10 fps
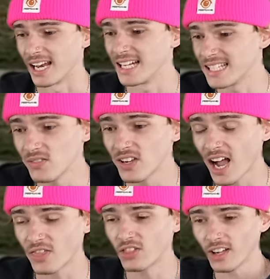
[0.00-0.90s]
And he's even
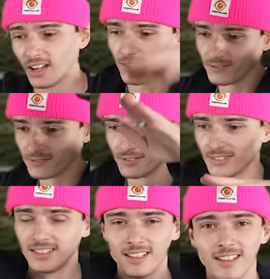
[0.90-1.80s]
got the,
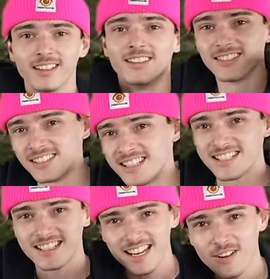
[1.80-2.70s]
the
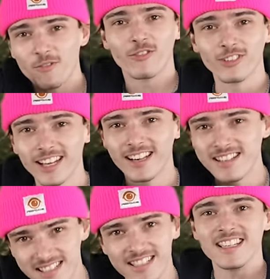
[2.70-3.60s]
sick flick
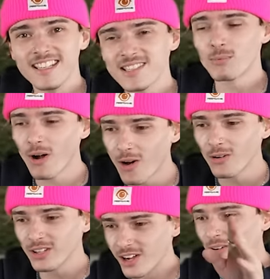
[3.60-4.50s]
stees, bro,
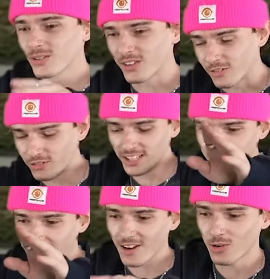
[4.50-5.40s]
you know, with the
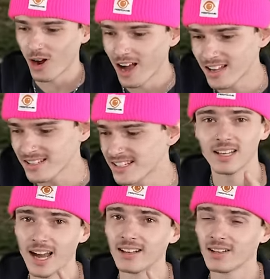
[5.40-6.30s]
feet that cross.
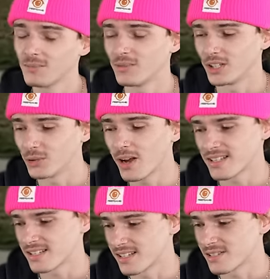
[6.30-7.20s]
Caleb, you
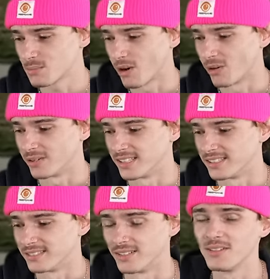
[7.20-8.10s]
got C's, bro,
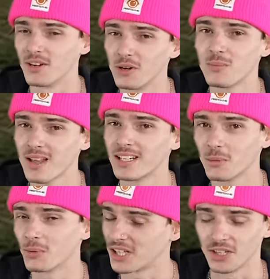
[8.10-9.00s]
and nose manny
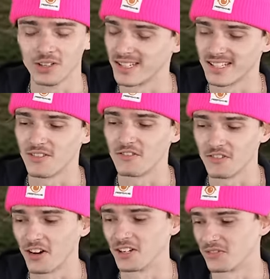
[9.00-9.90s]
double heel is a
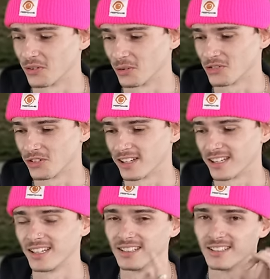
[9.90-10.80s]
very difficult
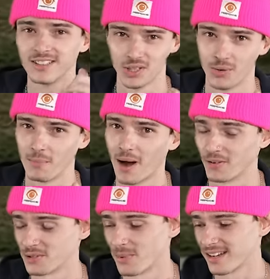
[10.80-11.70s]
trick, so you have my
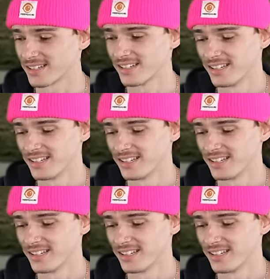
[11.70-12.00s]
respect.